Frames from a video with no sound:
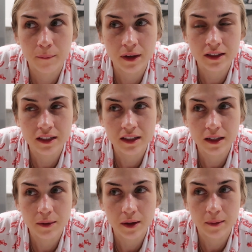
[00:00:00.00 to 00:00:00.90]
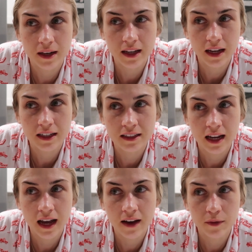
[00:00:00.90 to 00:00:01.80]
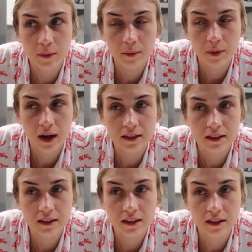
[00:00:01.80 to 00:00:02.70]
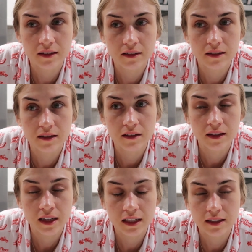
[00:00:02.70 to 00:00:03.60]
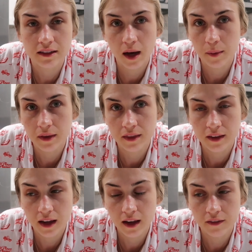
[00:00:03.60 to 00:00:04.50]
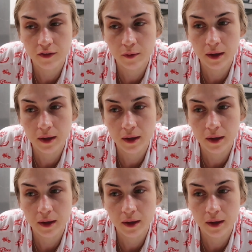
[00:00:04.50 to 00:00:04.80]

basically what I'm getting at is that I haven't been practicing like a Sabbath day for